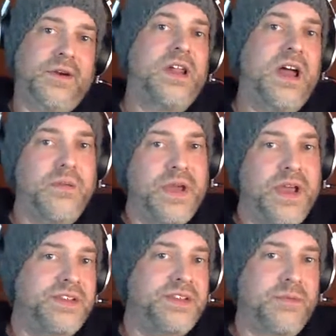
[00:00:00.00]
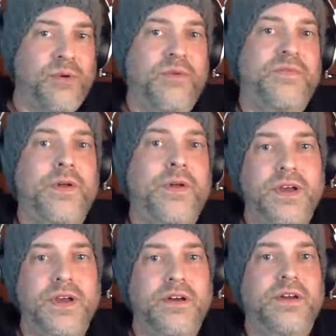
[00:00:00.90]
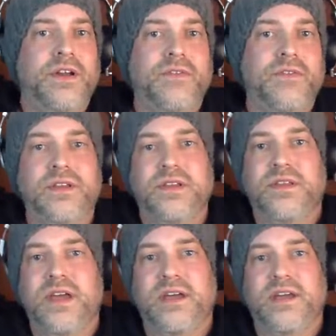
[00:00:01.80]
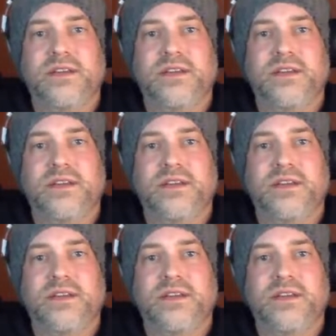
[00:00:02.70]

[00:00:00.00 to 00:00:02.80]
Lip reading: a client base and a portfolio and everything like that.